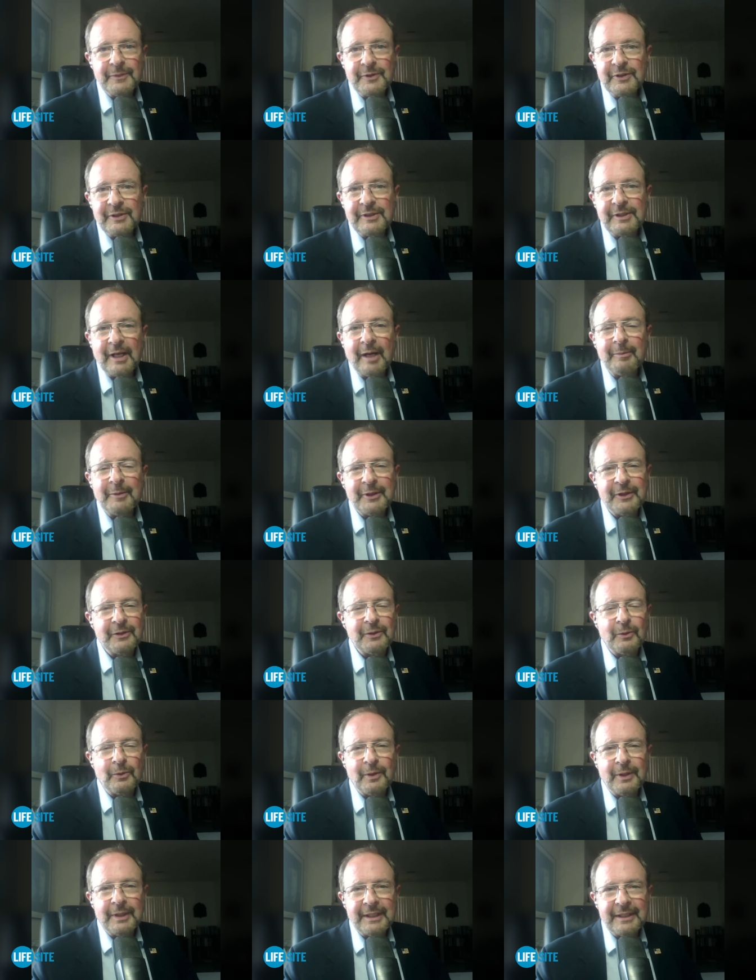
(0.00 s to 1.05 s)
some
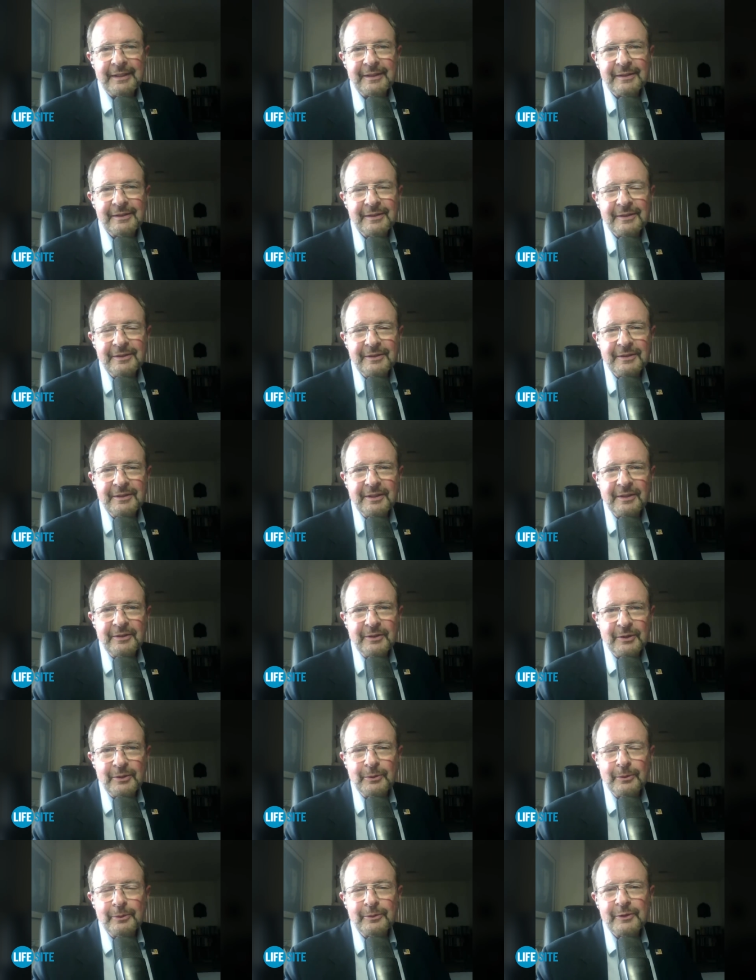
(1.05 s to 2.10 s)
authorities to
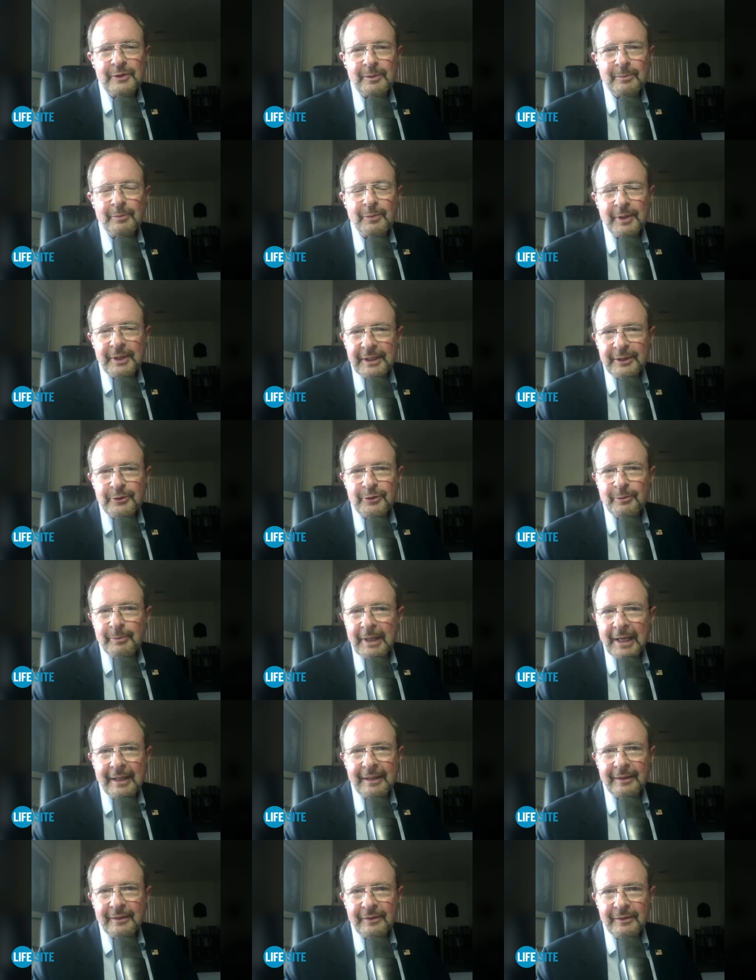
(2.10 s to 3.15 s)
do some pretty
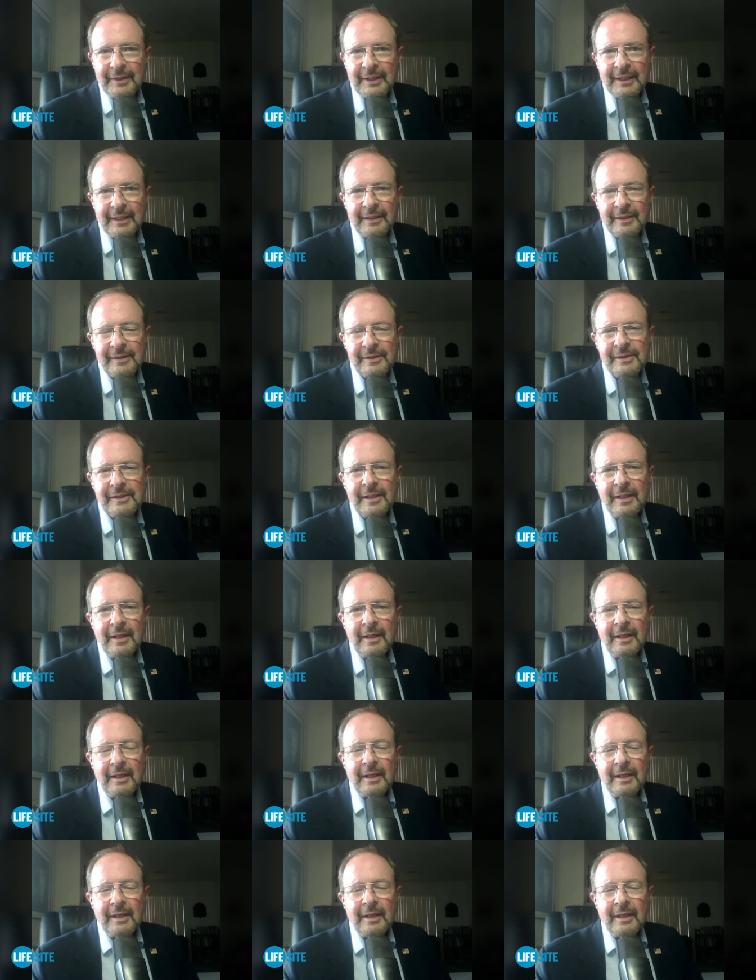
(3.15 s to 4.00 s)
dramatic things.